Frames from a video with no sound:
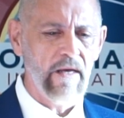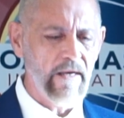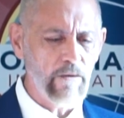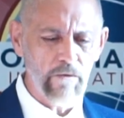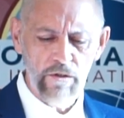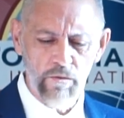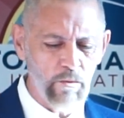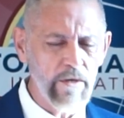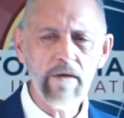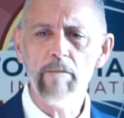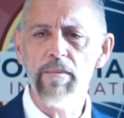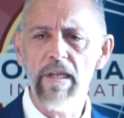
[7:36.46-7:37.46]
It was
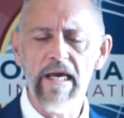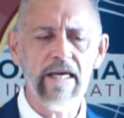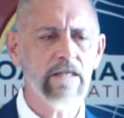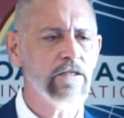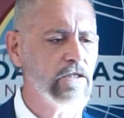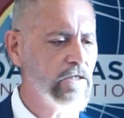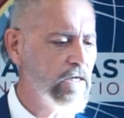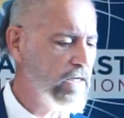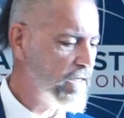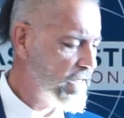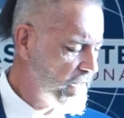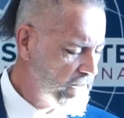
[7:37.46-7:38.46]
William Blake's
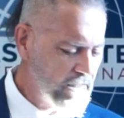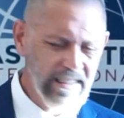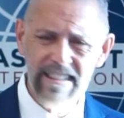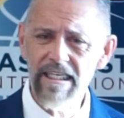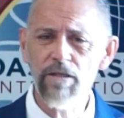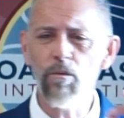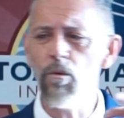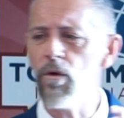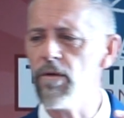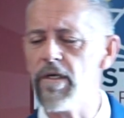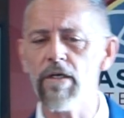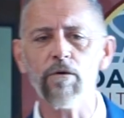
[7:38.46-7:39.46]
To See the
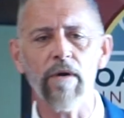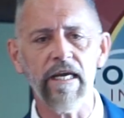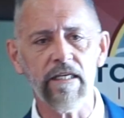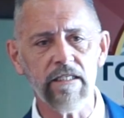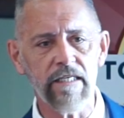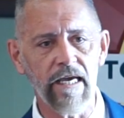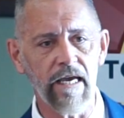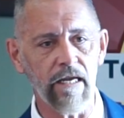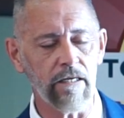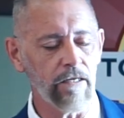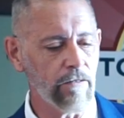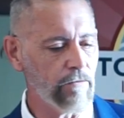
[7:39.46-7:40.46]
World in a Grain of
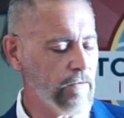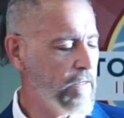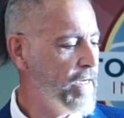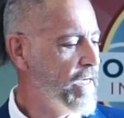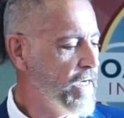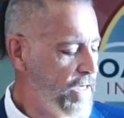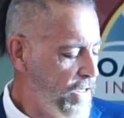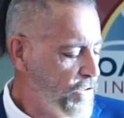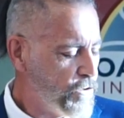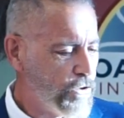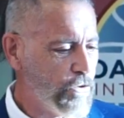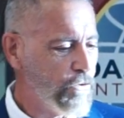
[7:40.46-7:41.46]
Sand,
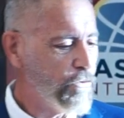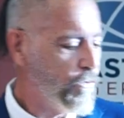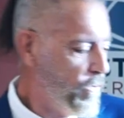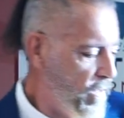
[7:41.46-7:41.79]
to